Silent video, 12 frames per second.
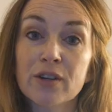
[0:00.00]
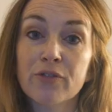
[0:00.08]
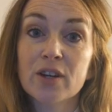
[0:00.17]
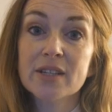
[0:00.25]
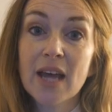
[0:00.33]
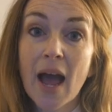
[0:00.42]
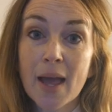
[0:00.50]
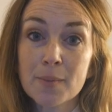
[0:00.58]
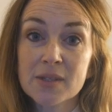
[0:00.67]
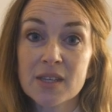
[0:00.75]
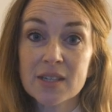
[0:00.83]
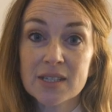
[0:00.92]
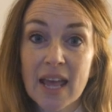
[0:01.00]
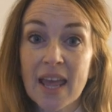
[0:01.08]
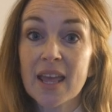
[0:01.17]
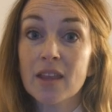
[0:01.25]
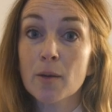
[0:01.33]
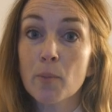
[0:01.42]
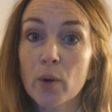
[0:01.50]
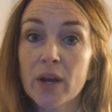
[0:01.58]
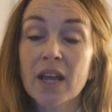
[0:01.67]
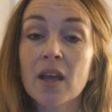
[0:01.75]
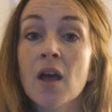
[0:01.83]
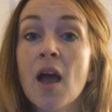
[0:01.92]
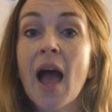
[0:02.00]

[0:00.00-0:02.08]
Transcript: different times of the day. In the morning,